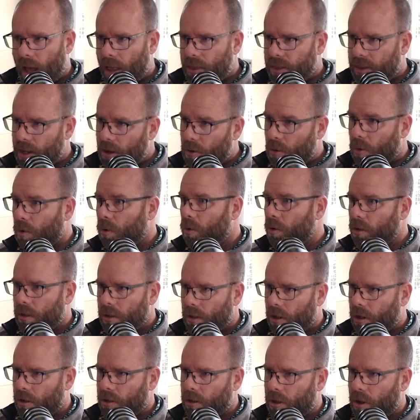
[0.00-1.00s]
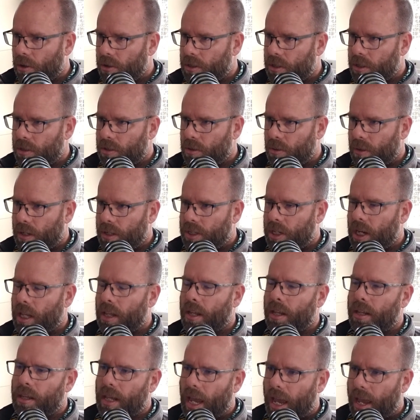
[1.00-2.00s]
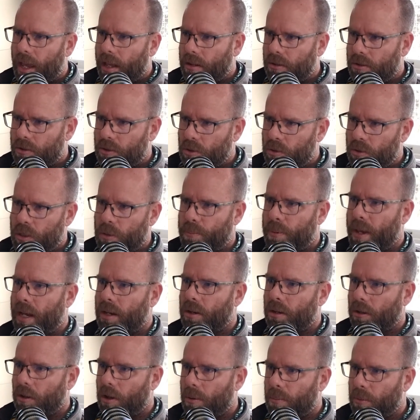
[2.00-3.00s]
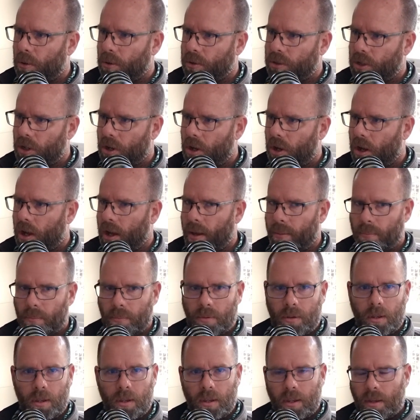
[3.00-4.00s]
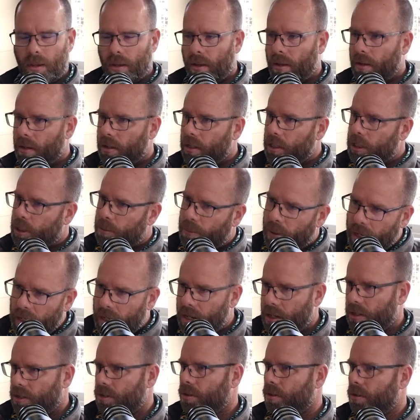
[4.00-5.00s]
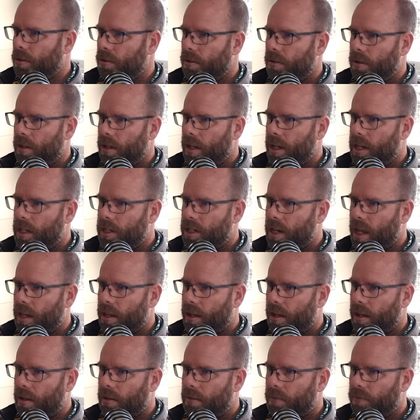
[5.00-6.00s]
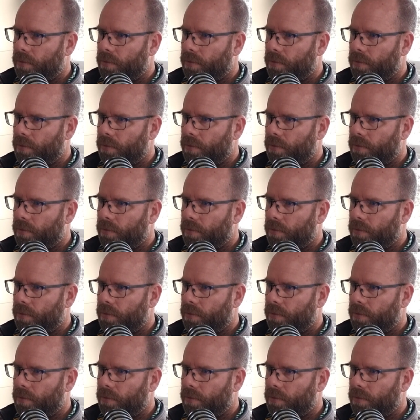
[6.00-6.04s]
they're all a lot closer to each other. They do spend a lot more time speaking to each other